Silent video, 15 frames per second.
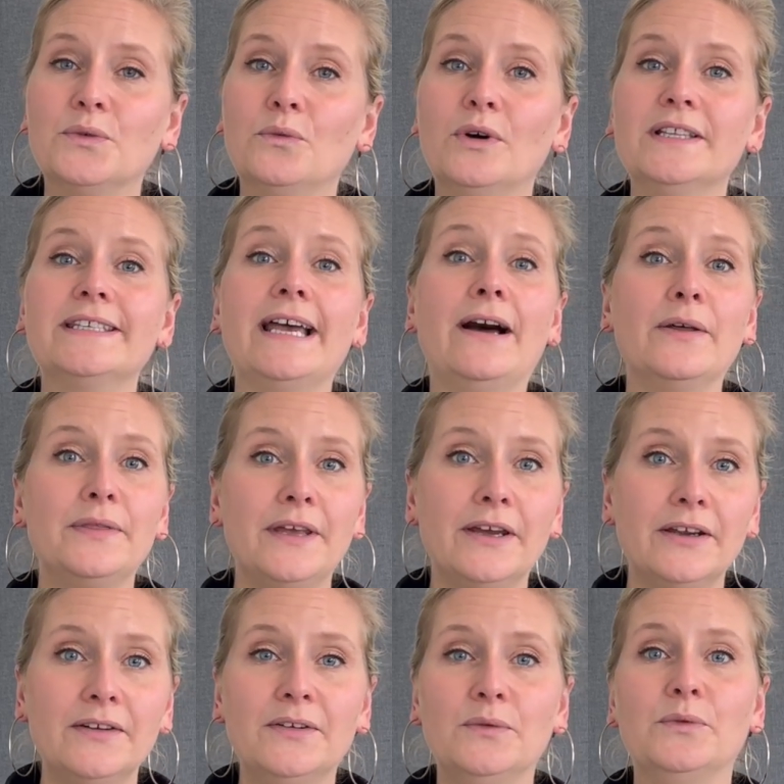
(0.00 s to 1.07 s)
what's out
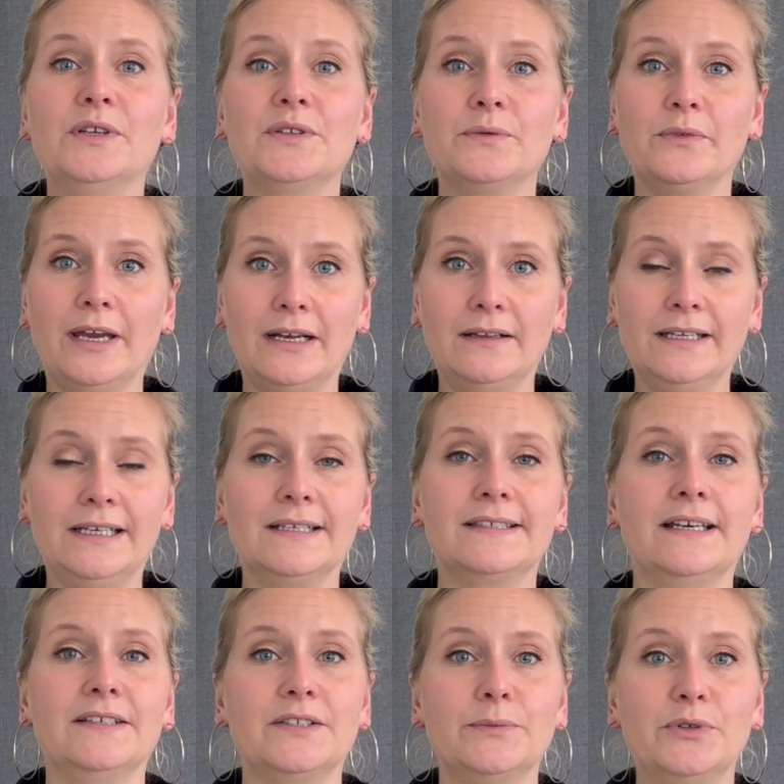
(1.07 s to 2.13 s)
there, what's readily
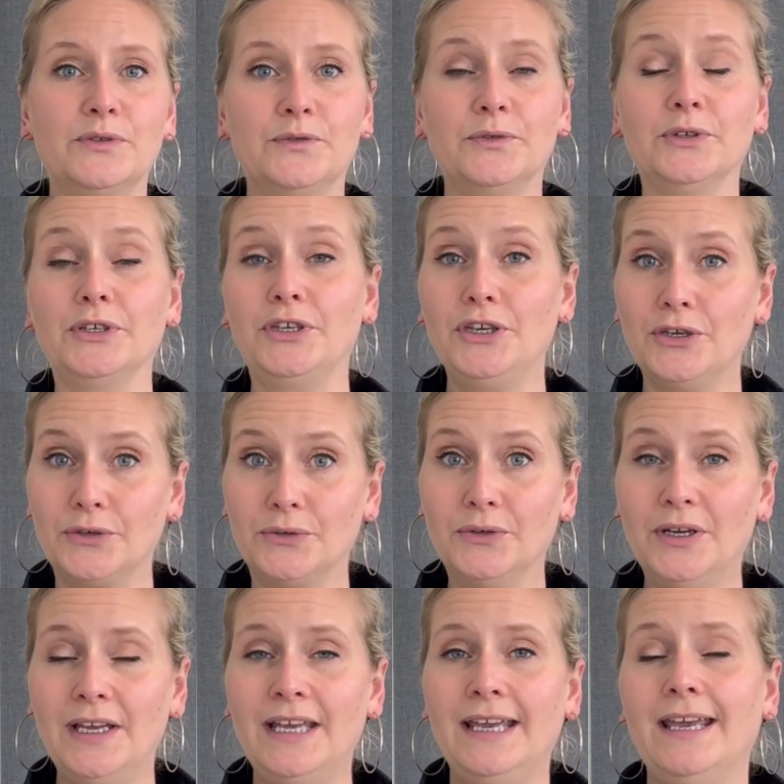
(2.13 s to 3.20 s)
accessible for
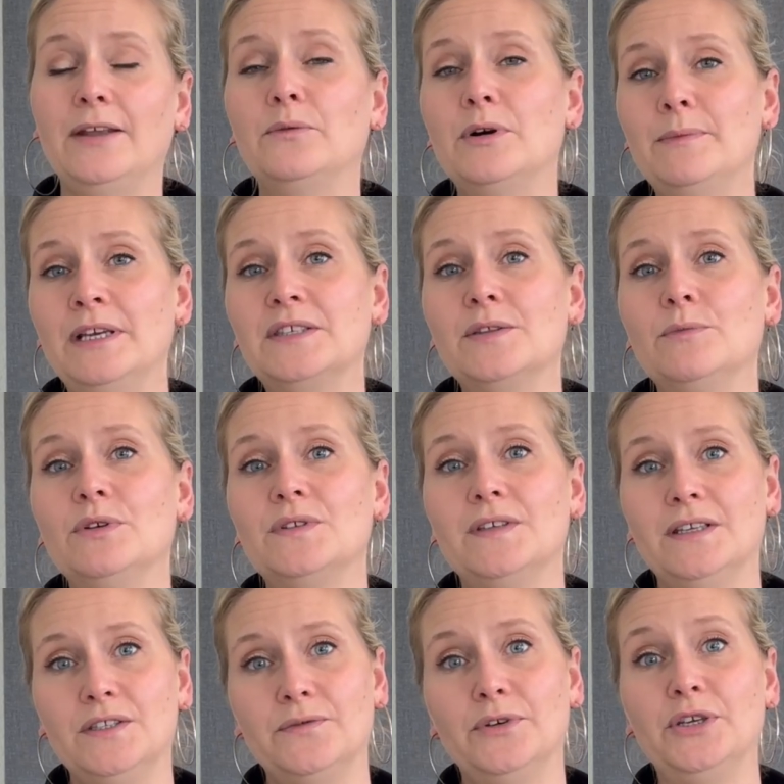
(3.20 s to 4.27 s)
you, and what makes the most
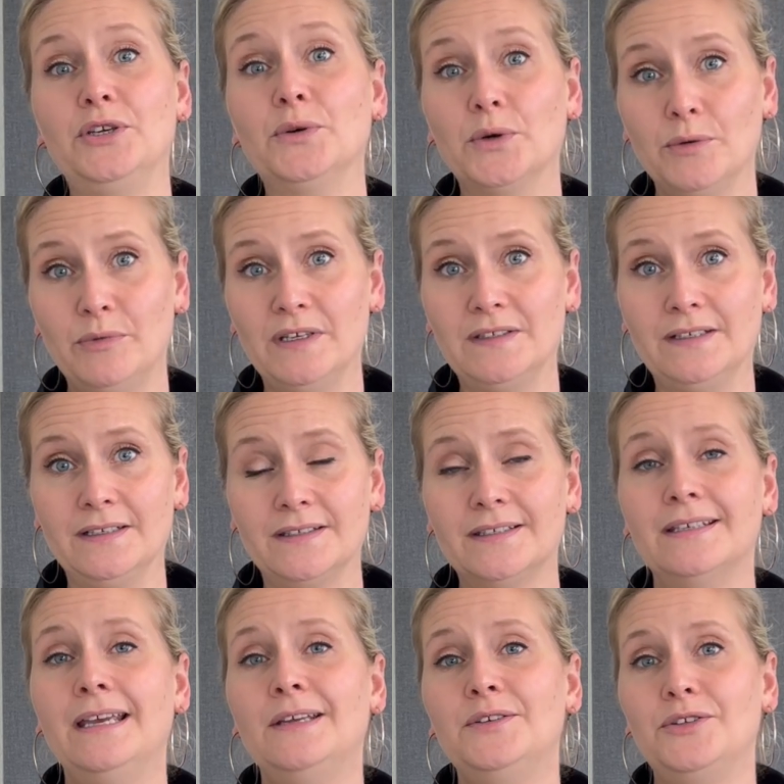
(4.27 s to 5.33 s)
sense for your
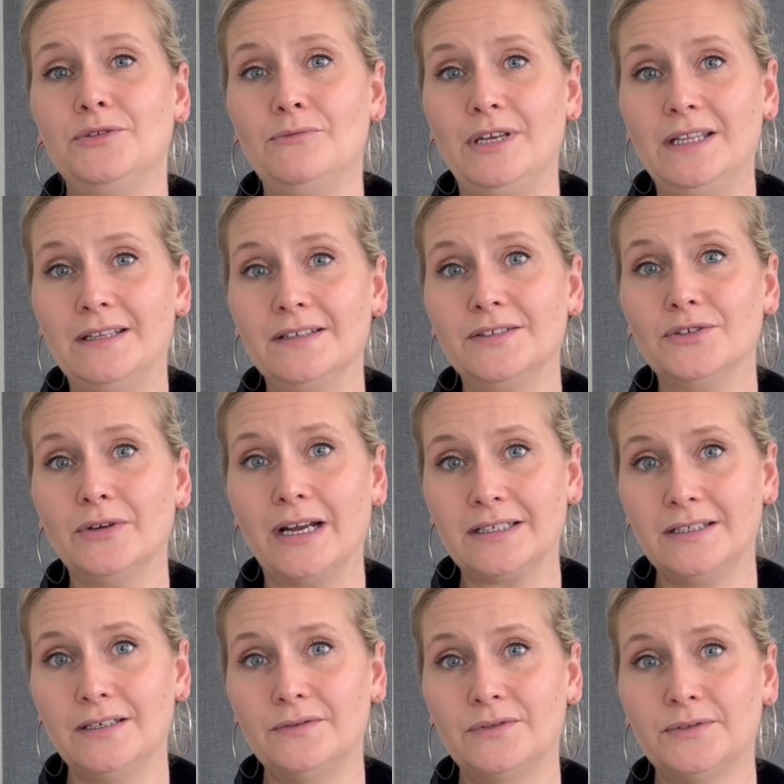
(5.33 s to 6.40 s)
business to meet this
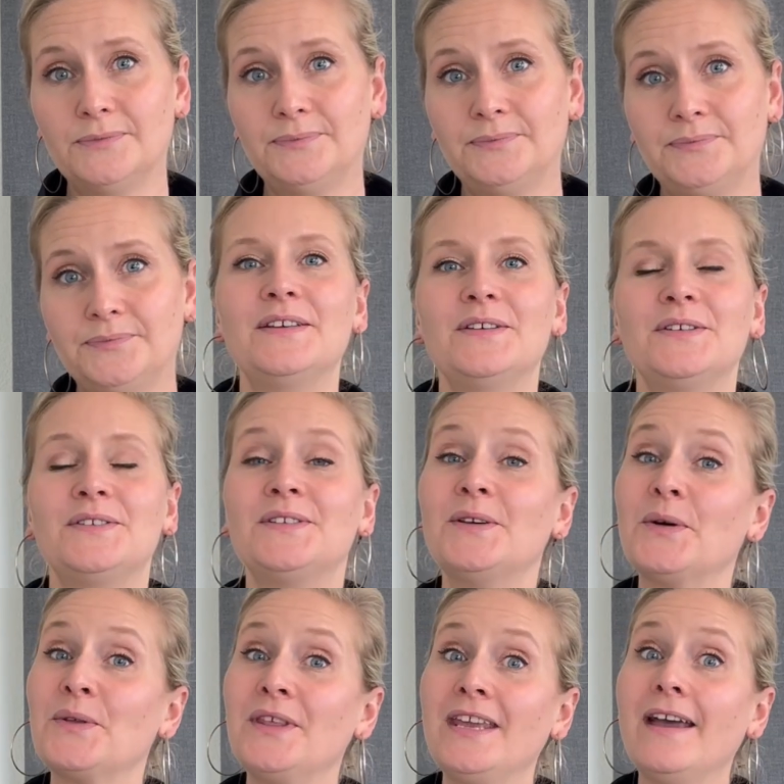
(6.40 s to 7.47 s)
directive.
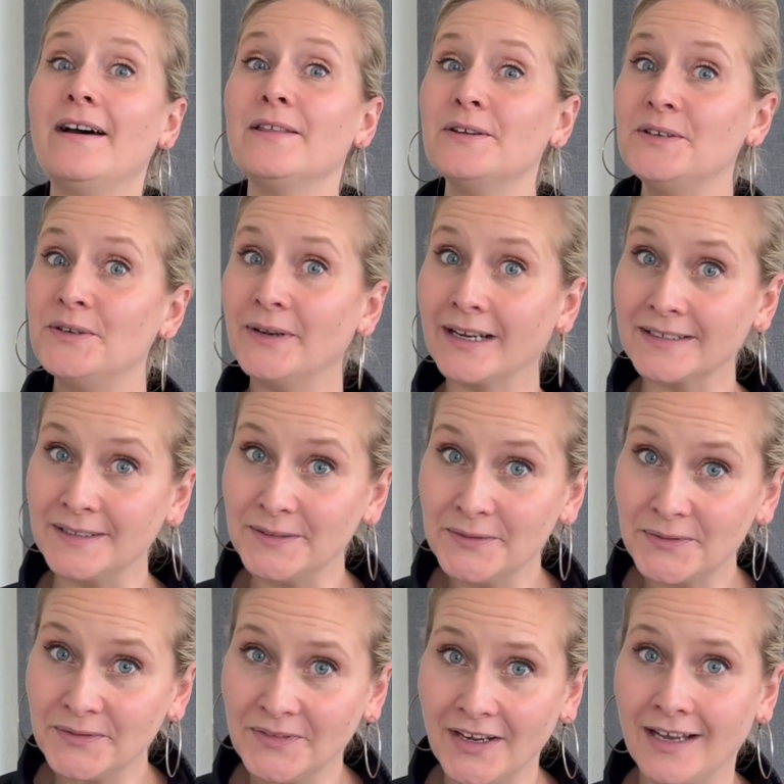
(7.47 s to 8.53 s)
So the other
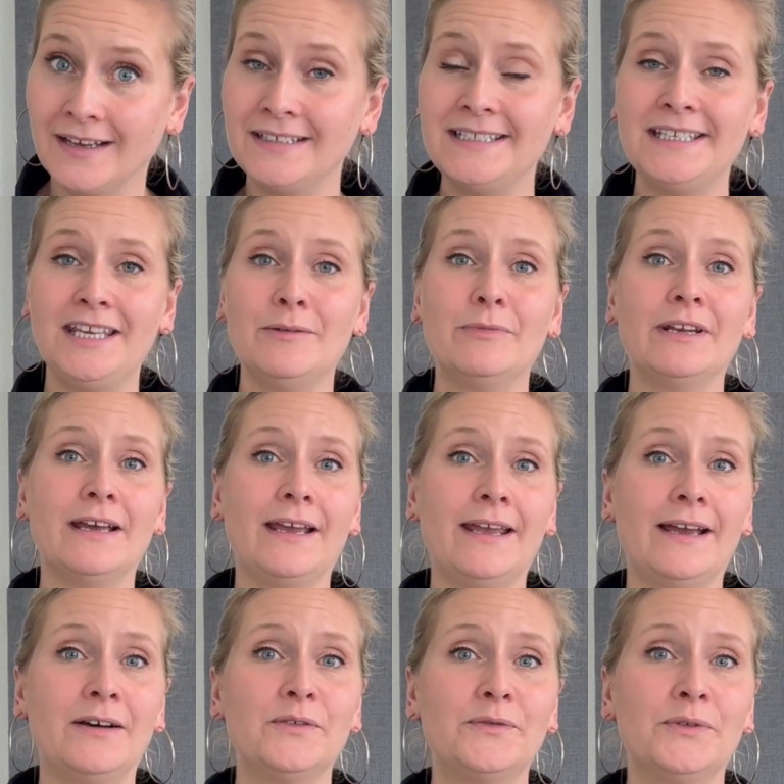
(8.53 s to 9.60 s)
directive to keep an eye
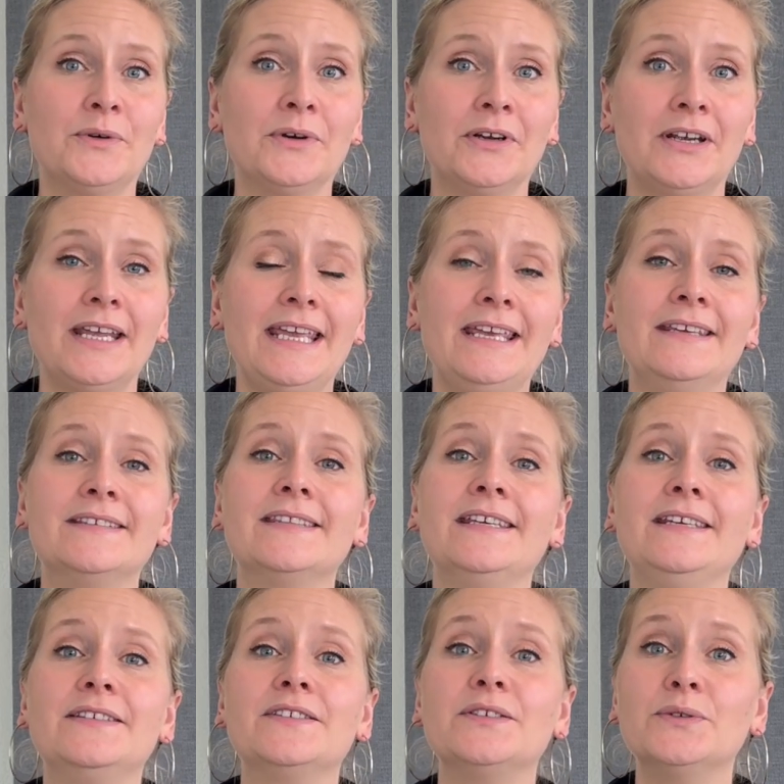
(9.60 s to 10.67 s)
out for is
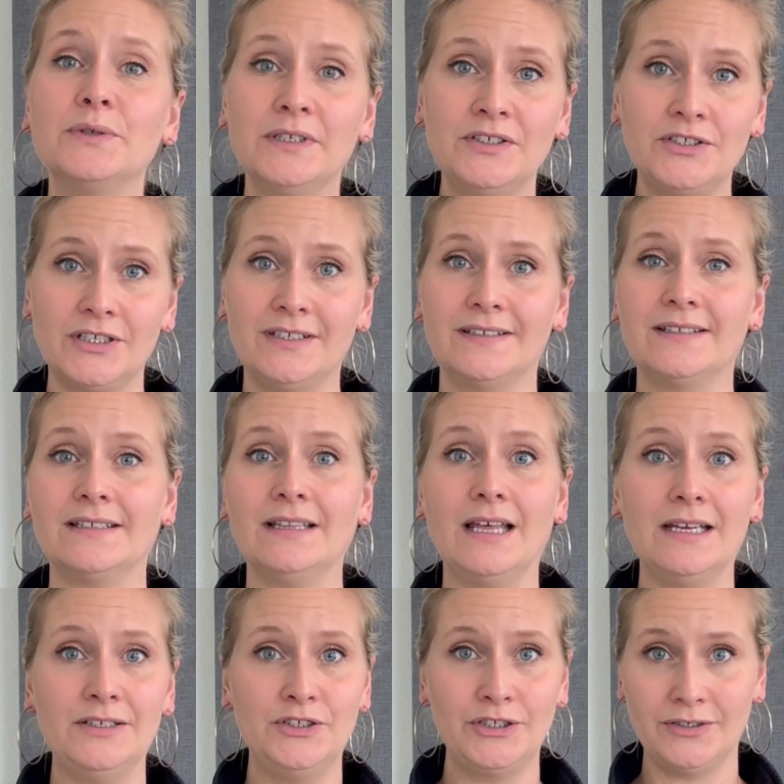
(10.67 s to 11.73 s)
the Sewage
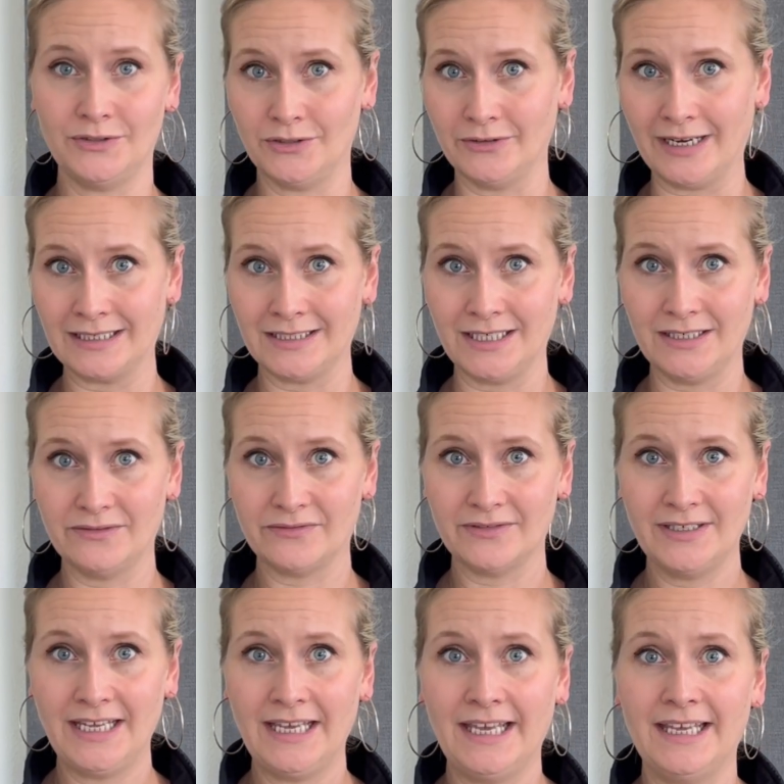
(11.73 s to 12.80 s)
Sludge Directive.
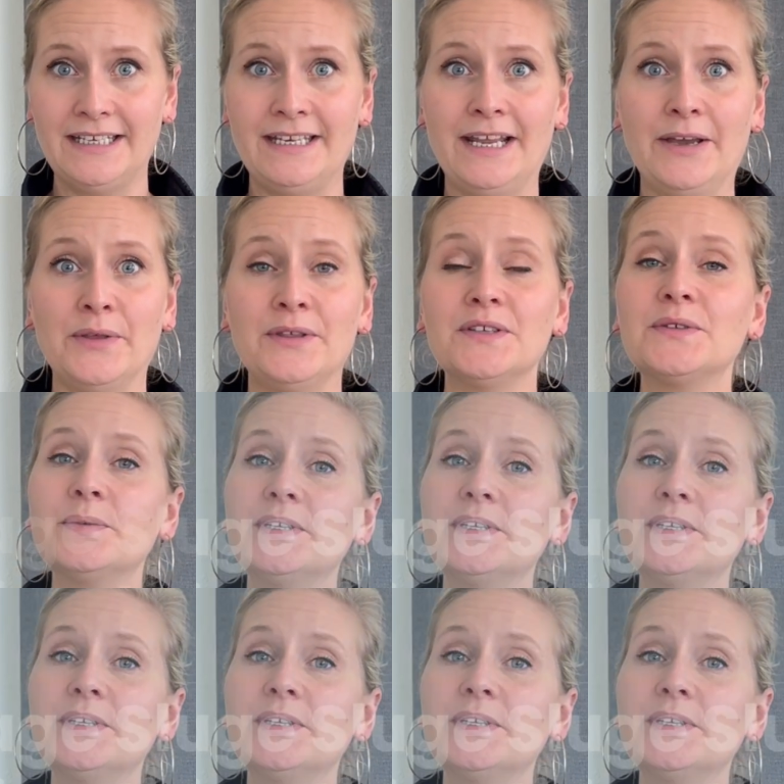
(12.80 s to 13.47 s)
Now, this